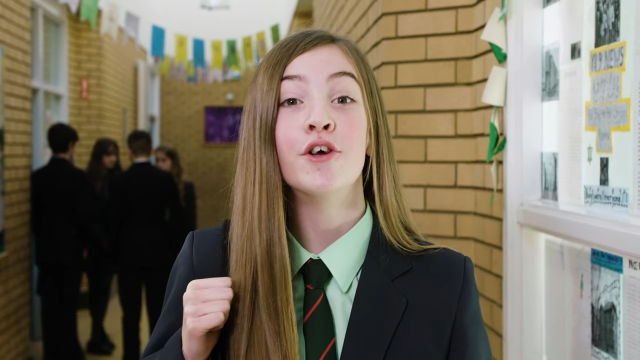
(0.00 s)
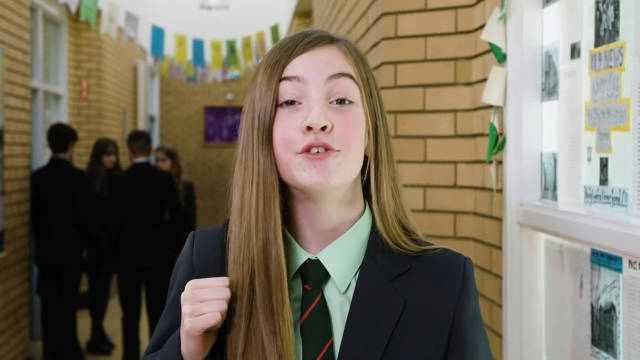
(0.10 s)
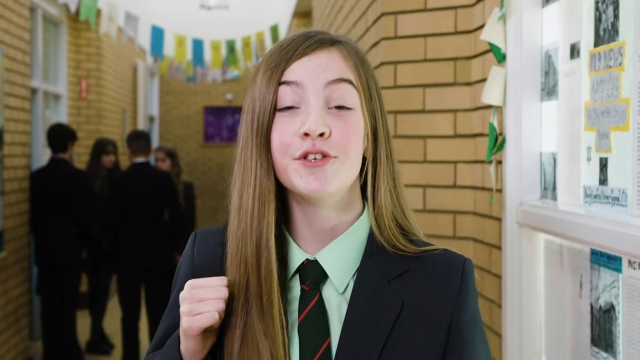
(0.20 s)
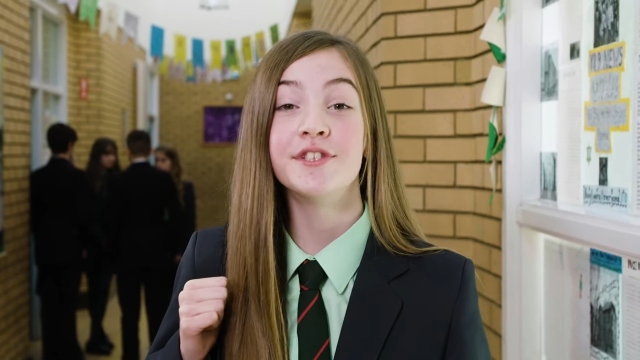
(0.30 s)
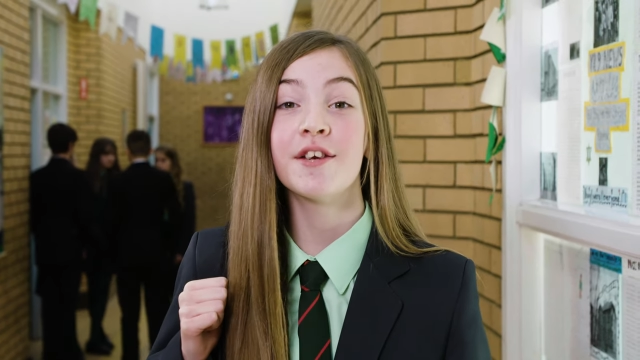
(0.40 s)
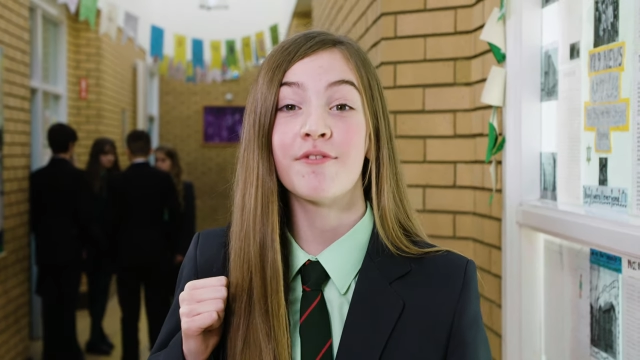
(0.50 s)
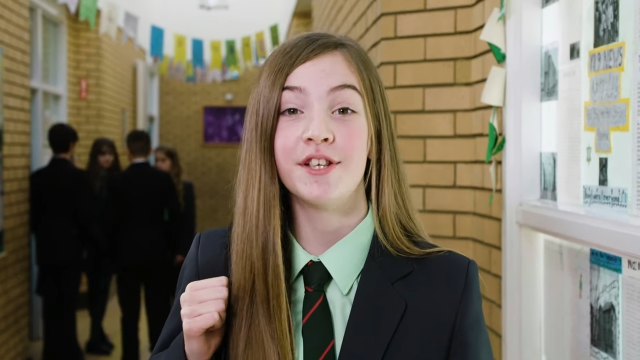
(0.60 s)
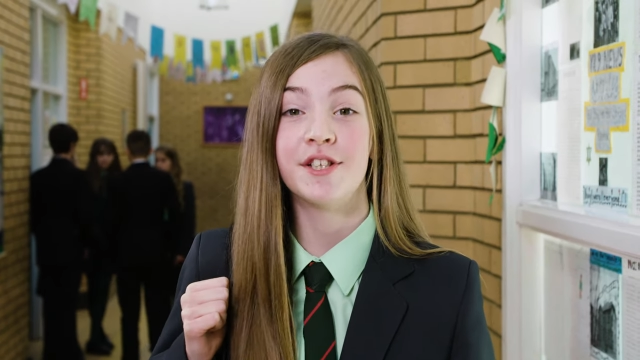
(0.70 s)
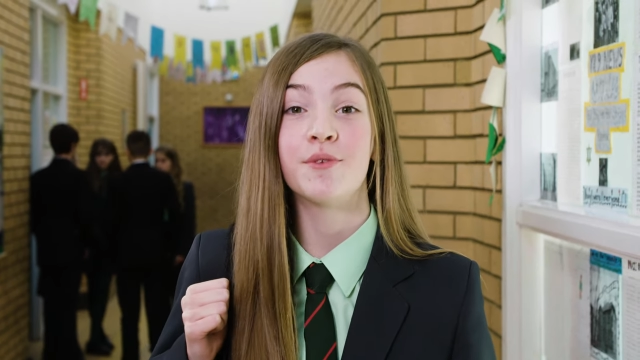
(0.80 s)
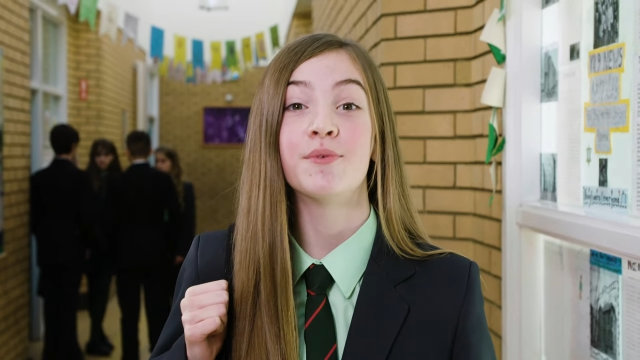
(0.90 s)
Choosing
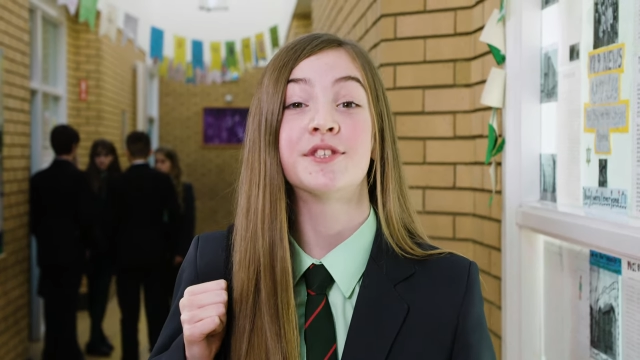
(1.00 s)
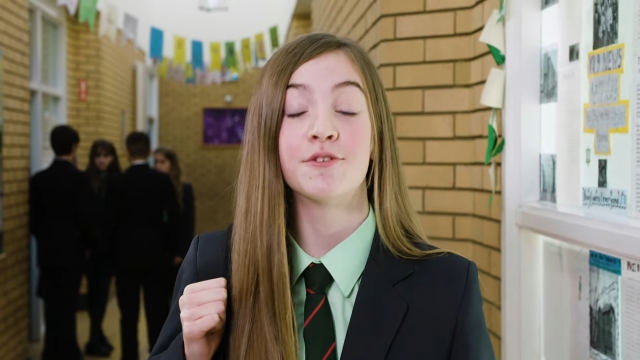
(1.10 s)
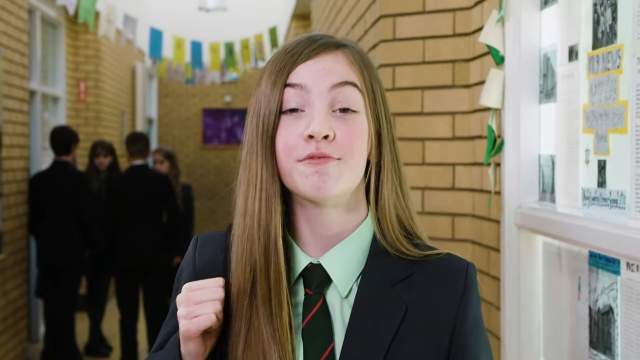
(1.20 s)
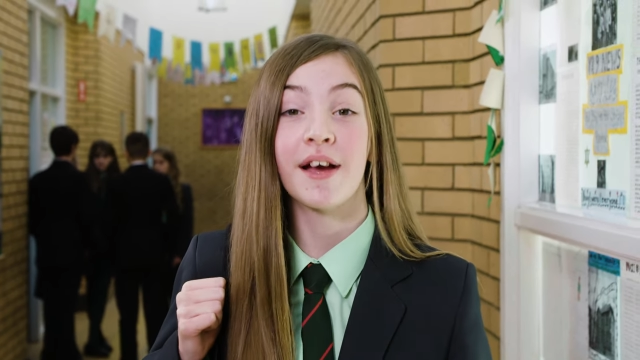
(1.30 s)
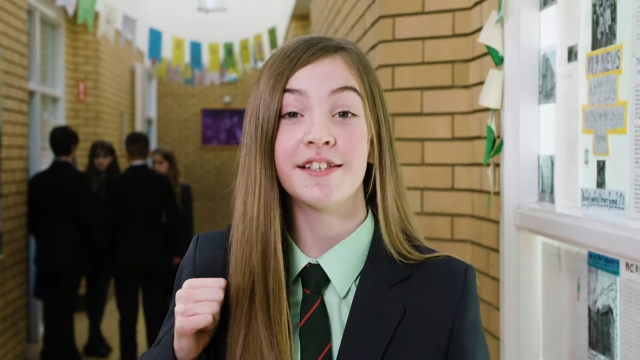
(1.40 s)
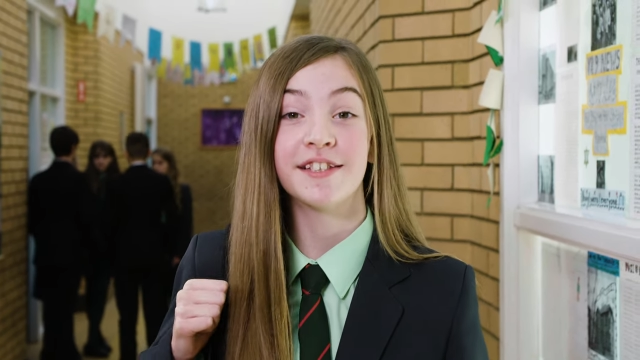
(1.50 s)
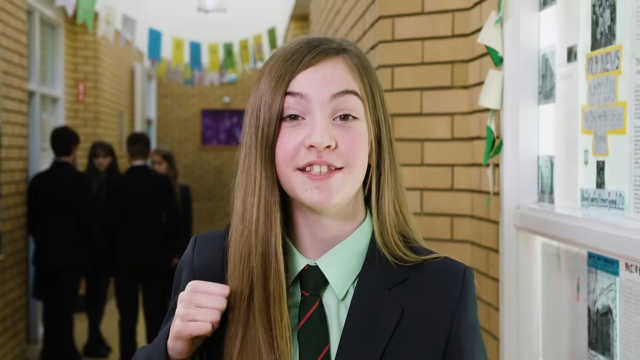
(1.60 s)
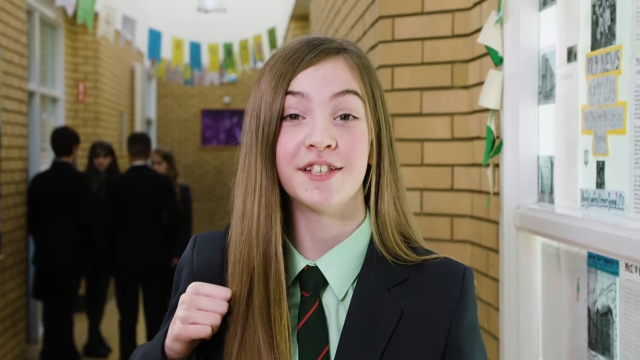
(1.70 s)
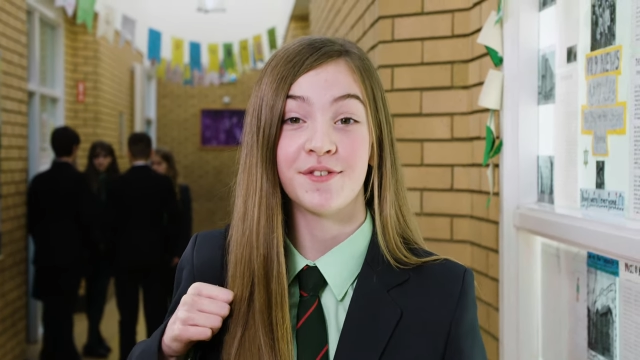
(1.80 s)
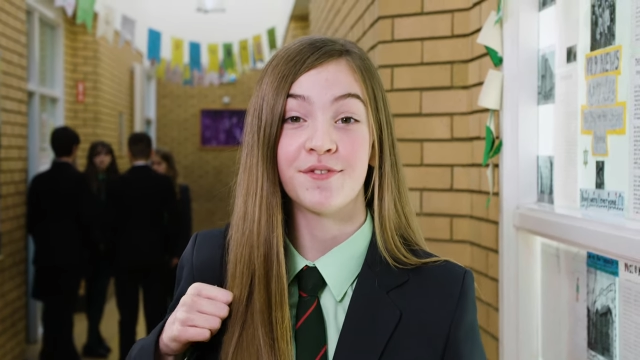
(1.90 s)
Regent was the right
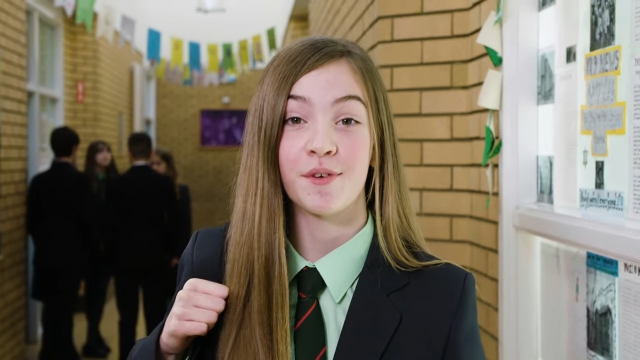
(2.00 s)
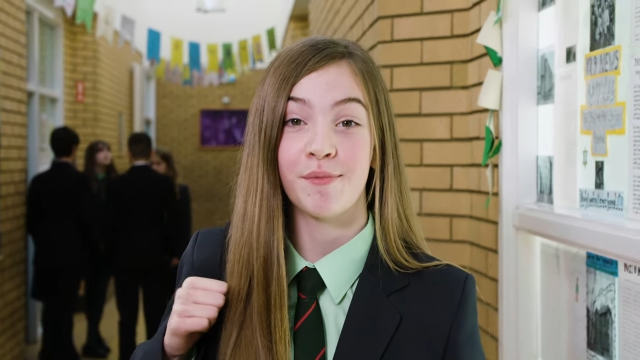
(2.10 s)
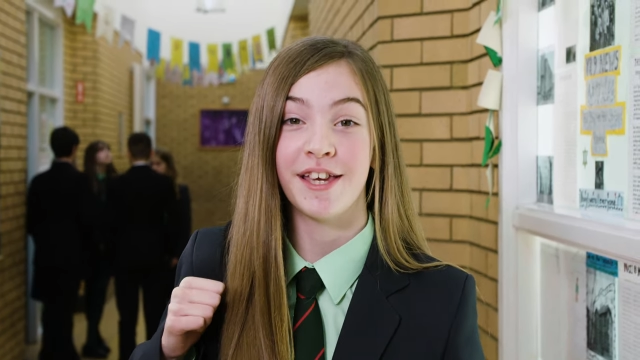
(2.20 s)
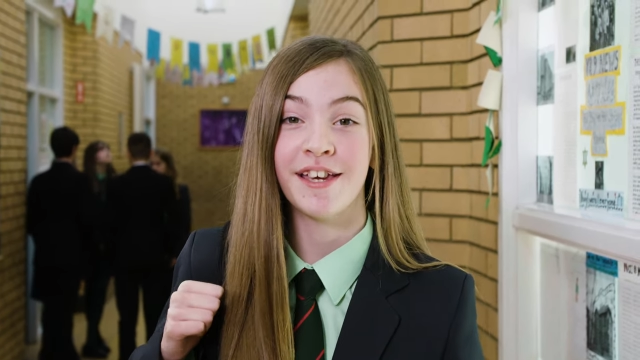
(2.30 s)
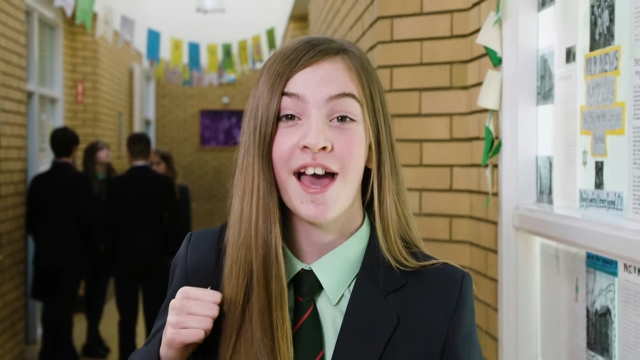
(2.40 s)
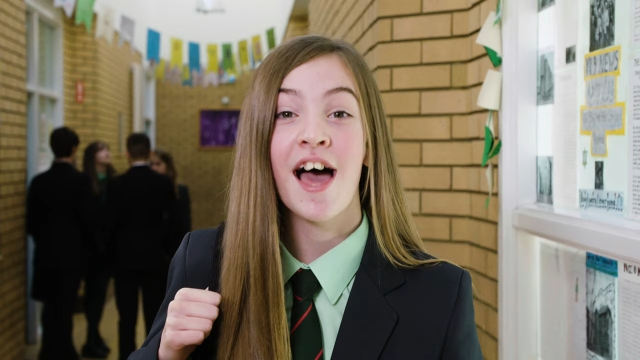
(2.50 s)
decision for me.